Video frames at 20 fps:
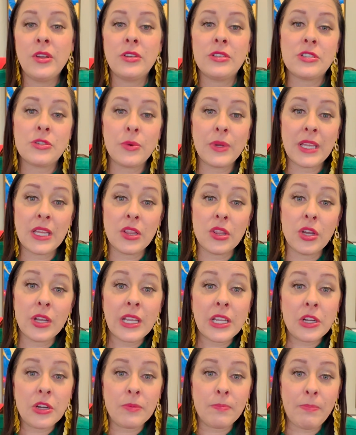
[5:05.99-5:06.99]
So we can look
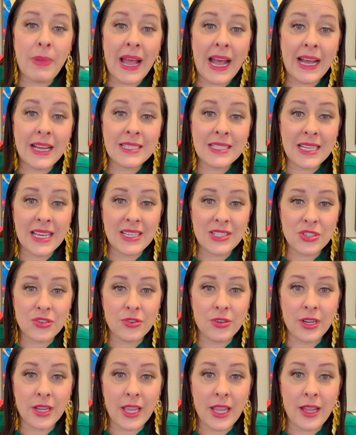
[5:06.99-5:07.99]
at your past
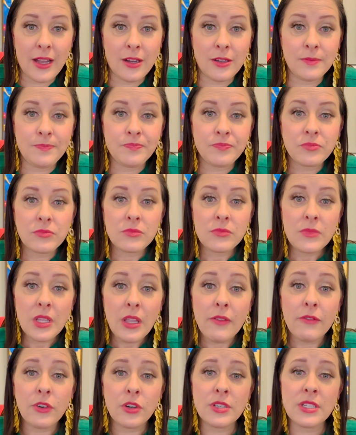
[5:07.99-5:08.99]
escrow account
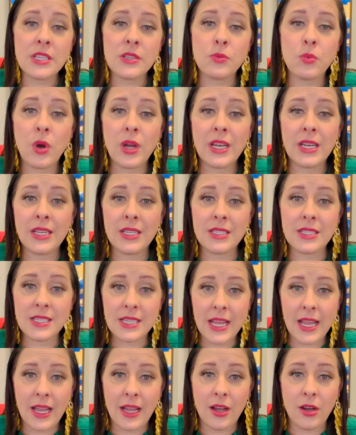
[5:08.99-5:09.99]
versus what it is
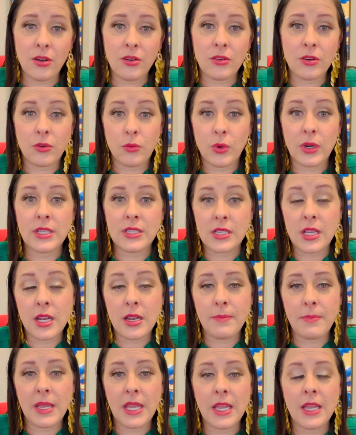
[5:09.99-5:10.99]
now or what it's going
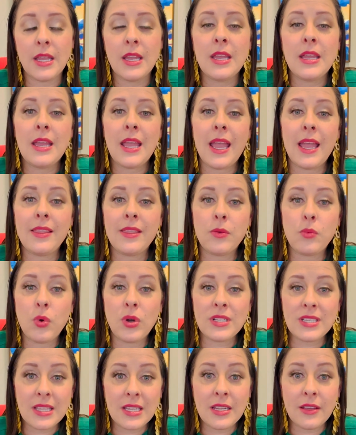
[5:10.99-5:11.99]
to be, and then
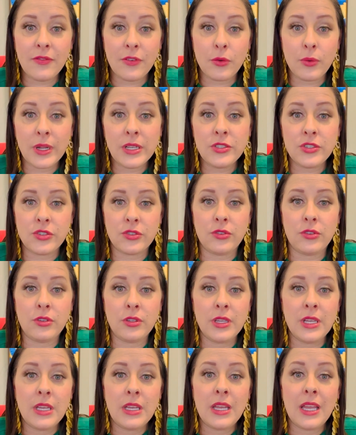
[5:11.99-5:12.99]
what's the
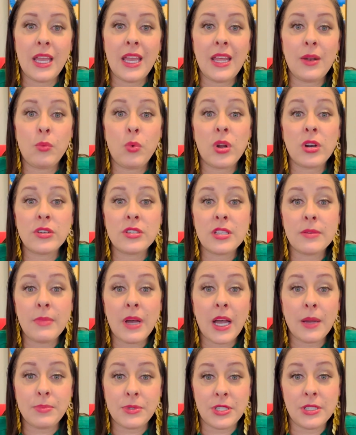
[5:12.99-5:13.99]
differential and what are some
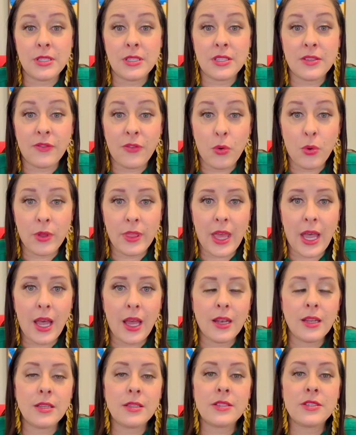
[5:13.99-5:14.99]
options for
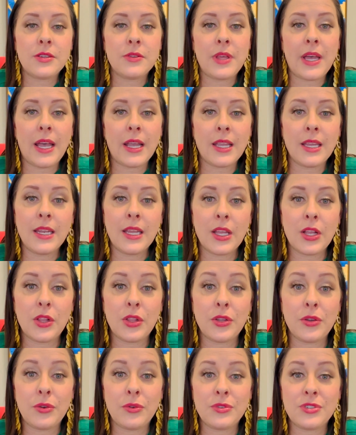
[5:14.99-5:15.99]
that. So that can
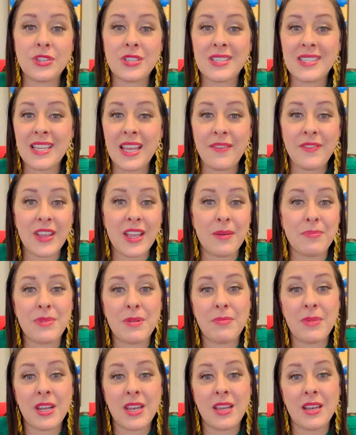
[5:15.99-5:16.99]
include just saving up the
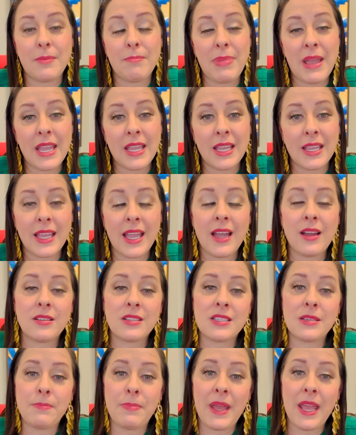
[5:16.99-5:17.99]
money in a bank
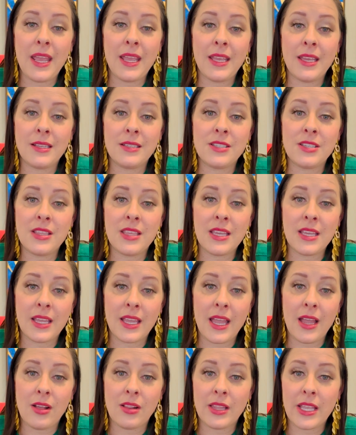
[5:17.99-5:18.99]
account to pay into the
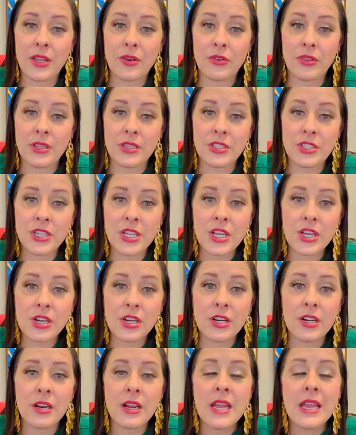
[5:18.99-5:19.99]
account later this
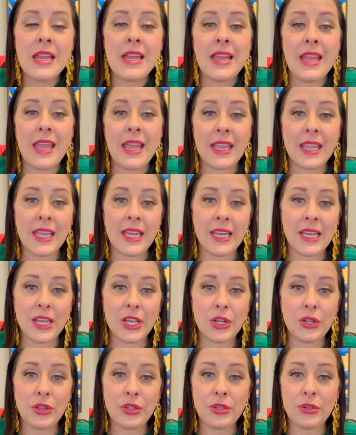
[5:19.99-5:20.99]
year. It can
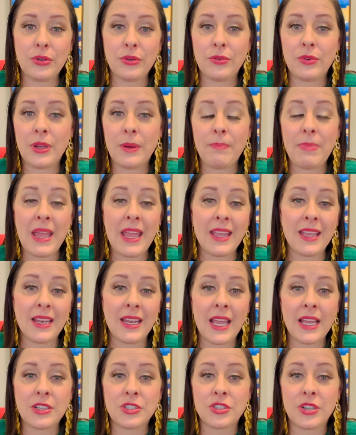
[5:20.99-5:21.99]
include paying an
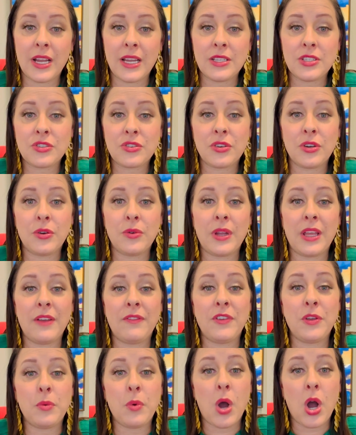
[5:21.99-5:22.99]
extra escrow.
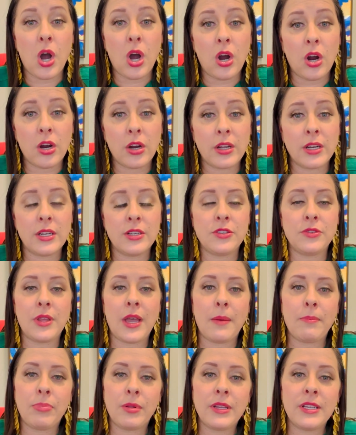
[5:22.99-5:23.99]
If you are going to do
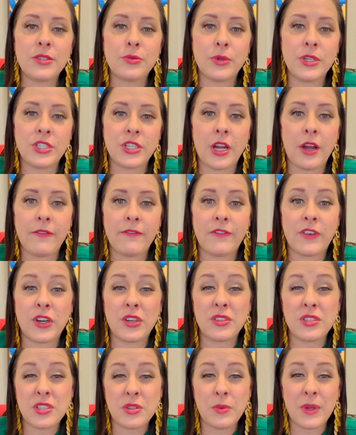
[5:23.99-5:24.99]
that, please reach out
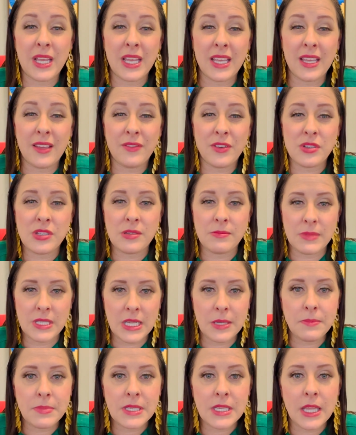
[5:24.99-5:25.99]
first so we can give you some
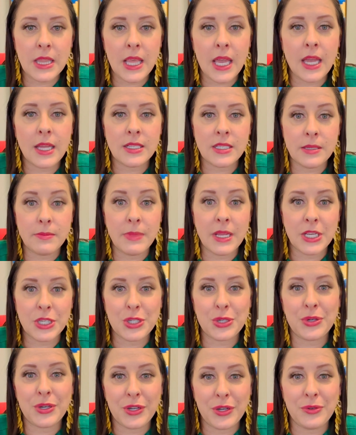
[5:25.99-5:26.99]
tips on that to make
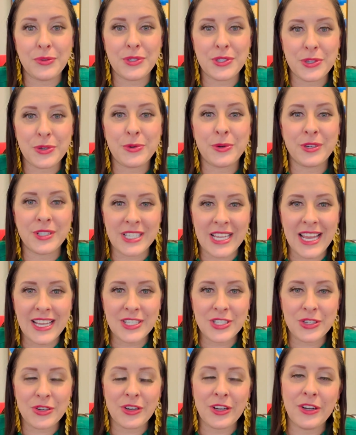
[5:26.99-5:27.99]
sure it goes towards
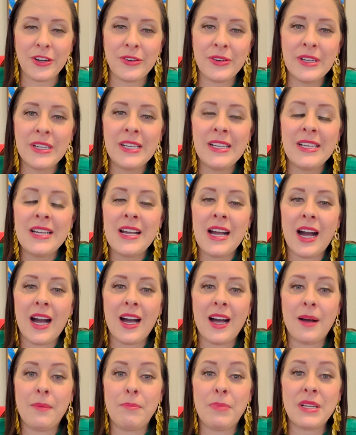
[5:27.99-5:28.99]
escrow.
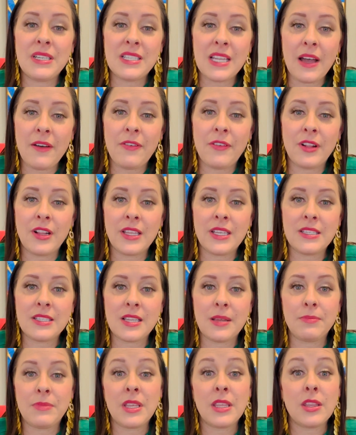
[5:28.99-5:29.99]
But definitely
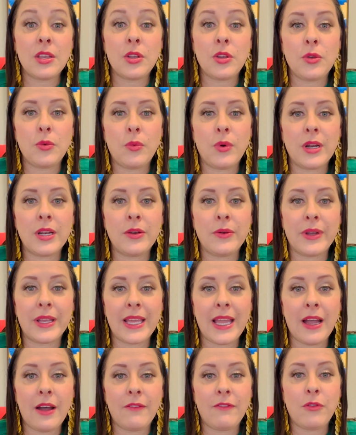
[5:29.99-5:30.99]
something that you want to
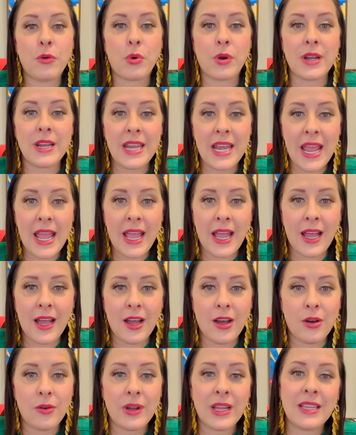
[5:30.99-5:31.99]
account for
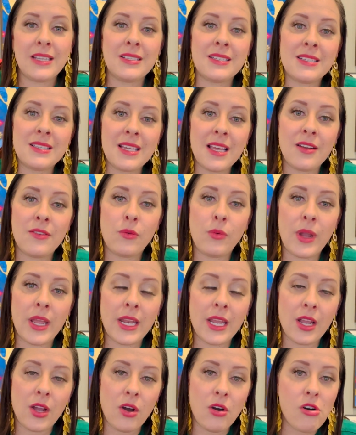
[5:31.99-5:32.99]
now instead of
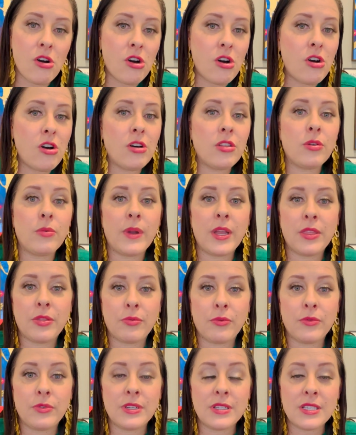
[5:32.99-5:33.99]
waiting all the way
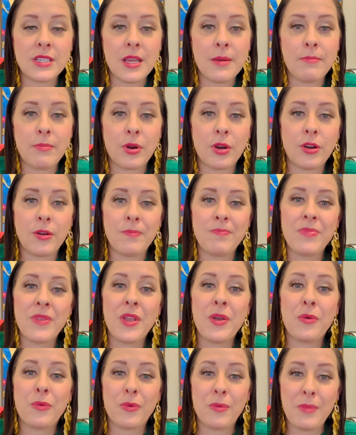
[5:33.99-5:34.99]
through December.
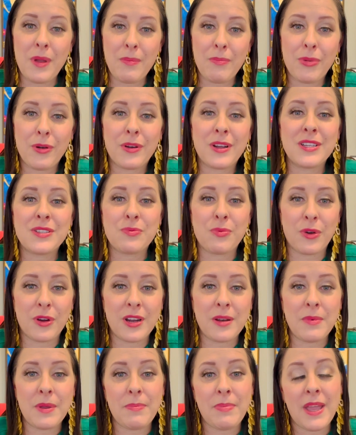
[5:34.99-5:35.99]
Remember, because we're
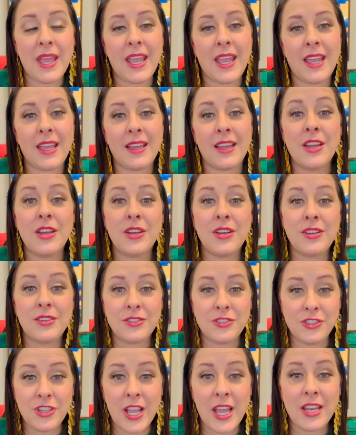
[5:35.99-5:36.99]
going to be paying
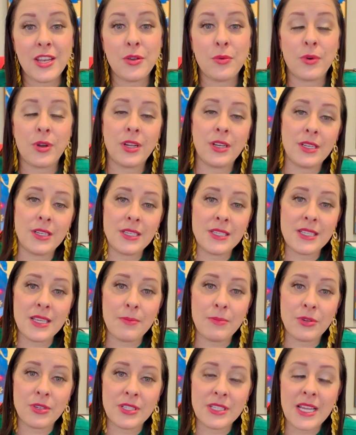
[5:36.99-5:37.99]
January to
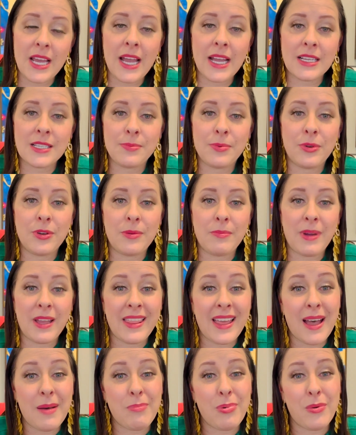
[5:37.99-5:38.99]
December's tax bill, and by
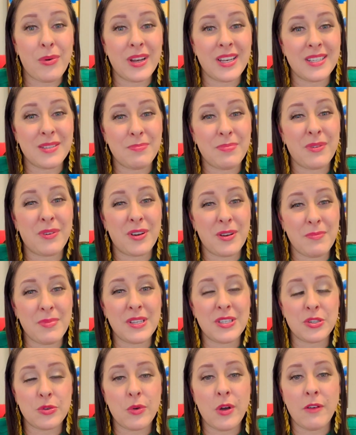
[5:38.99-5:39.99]
that point it's already
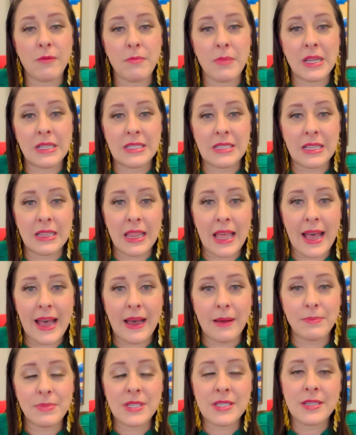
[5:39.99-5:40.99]
been 12 months
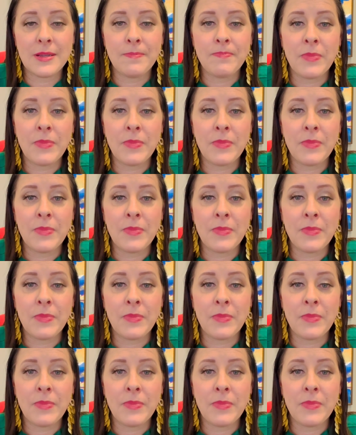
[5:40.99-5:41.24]
elapsed.